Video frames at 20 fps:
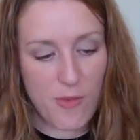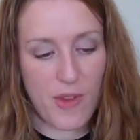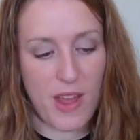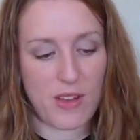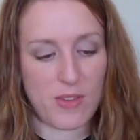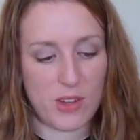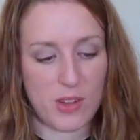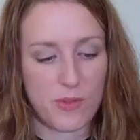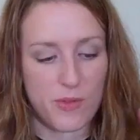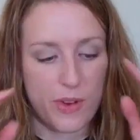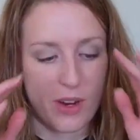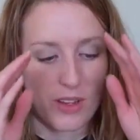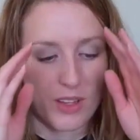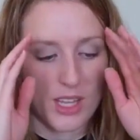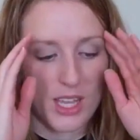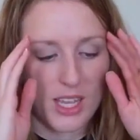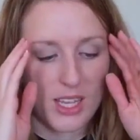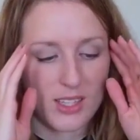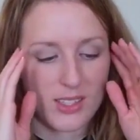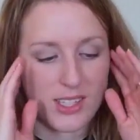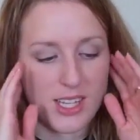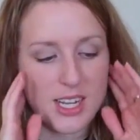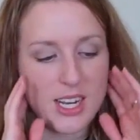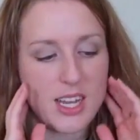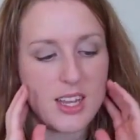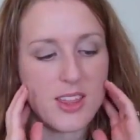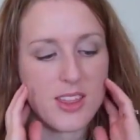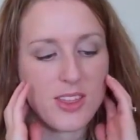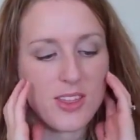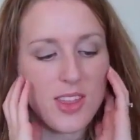I found it fairly
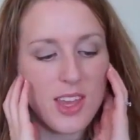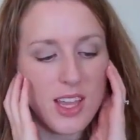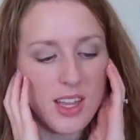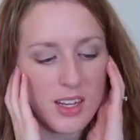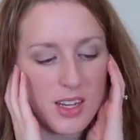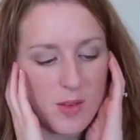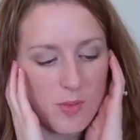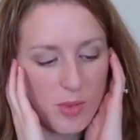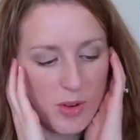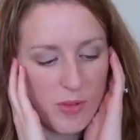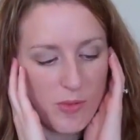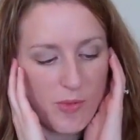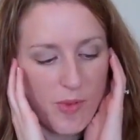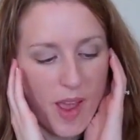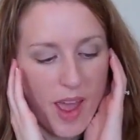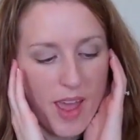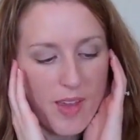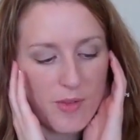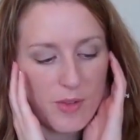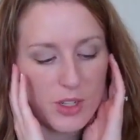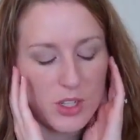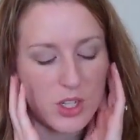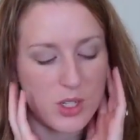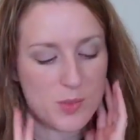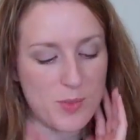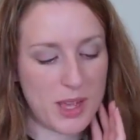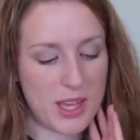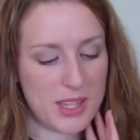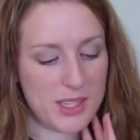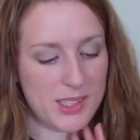easy. And I think number 5,
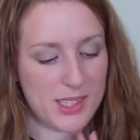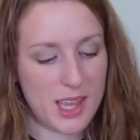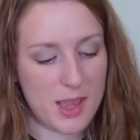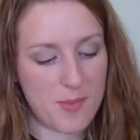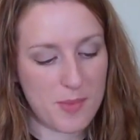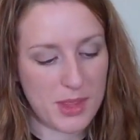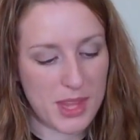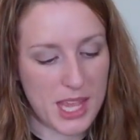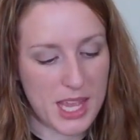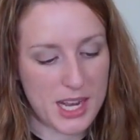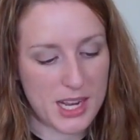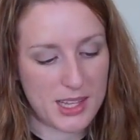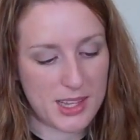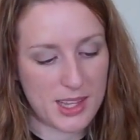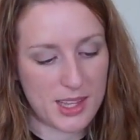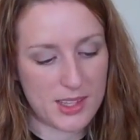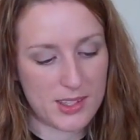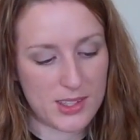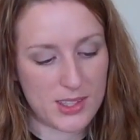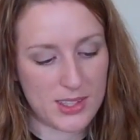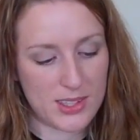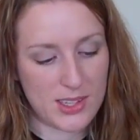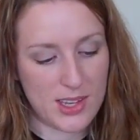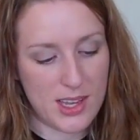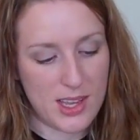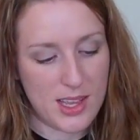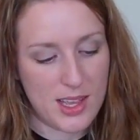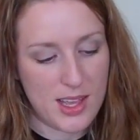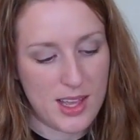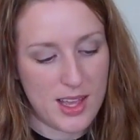which is by the same lady,
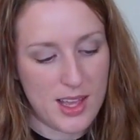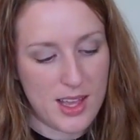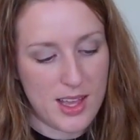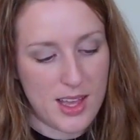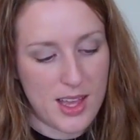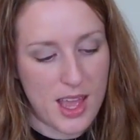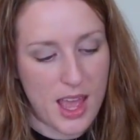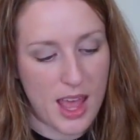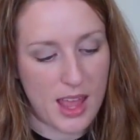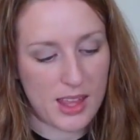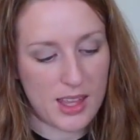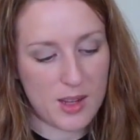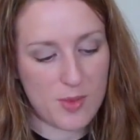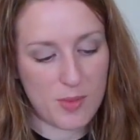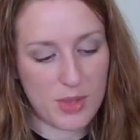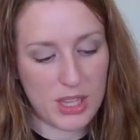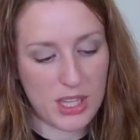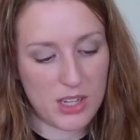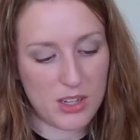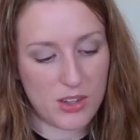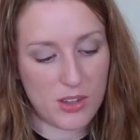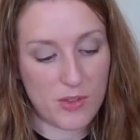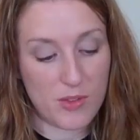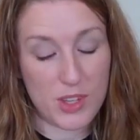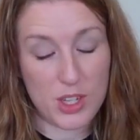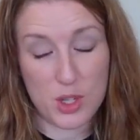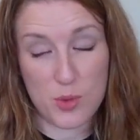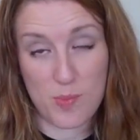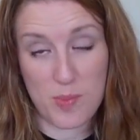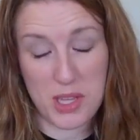this Helen
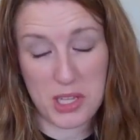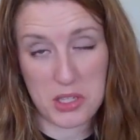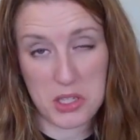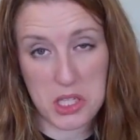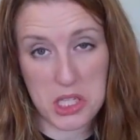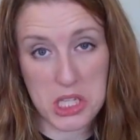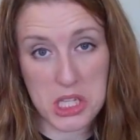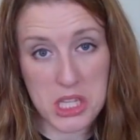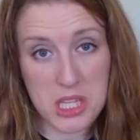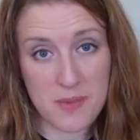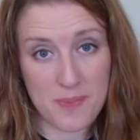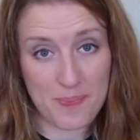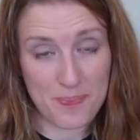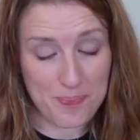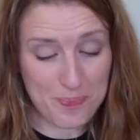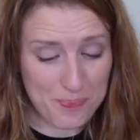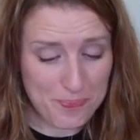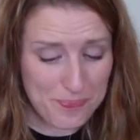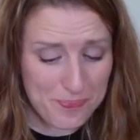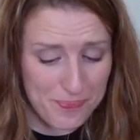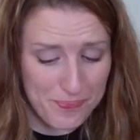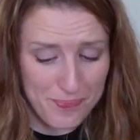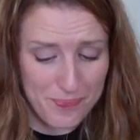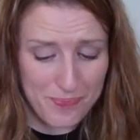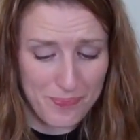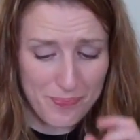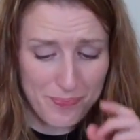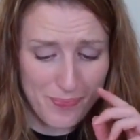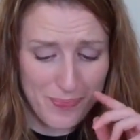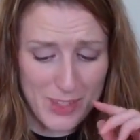Milinkovich-Milton,
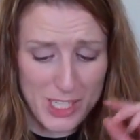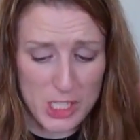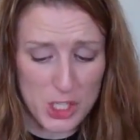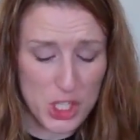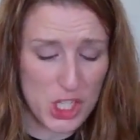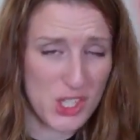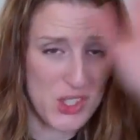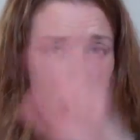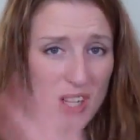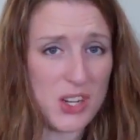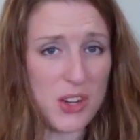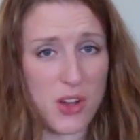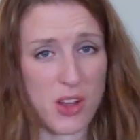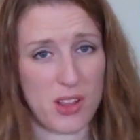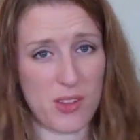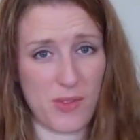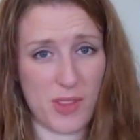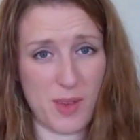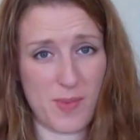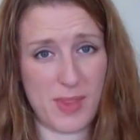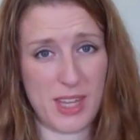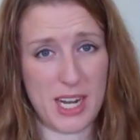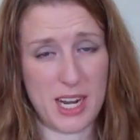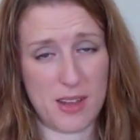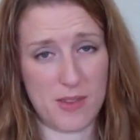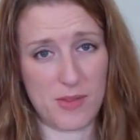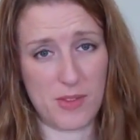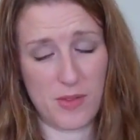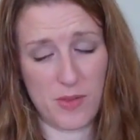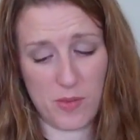she's done all of them
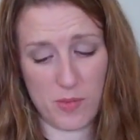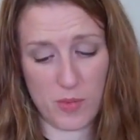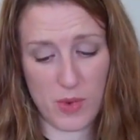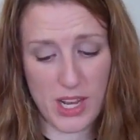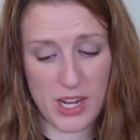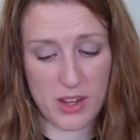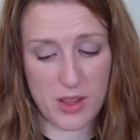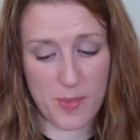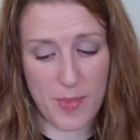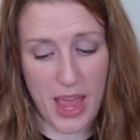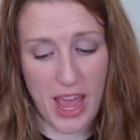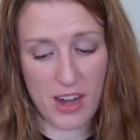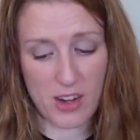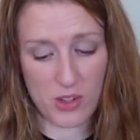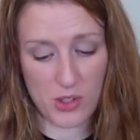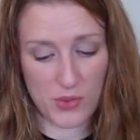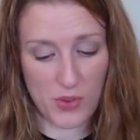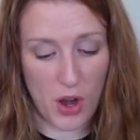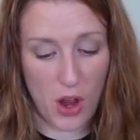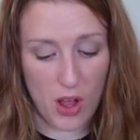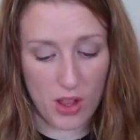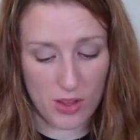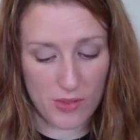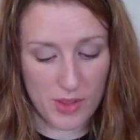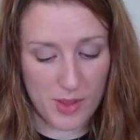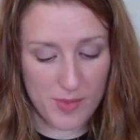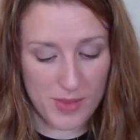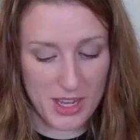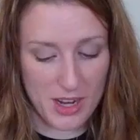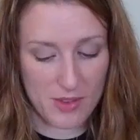that I've written the patterns for
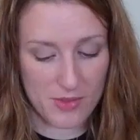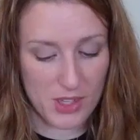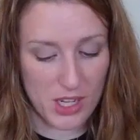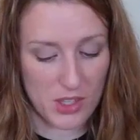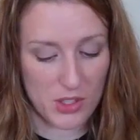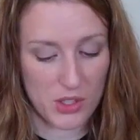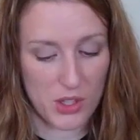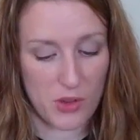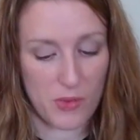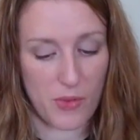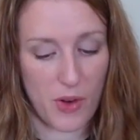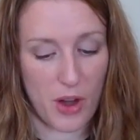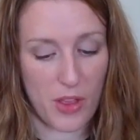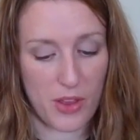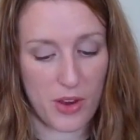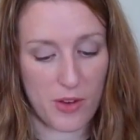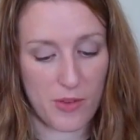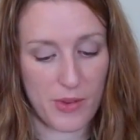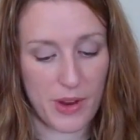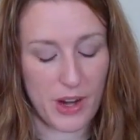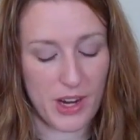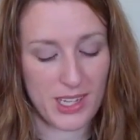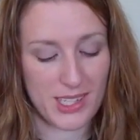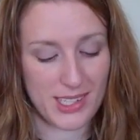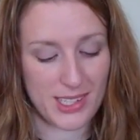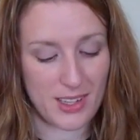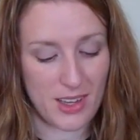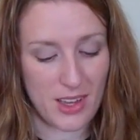all of them that I've done so far. There are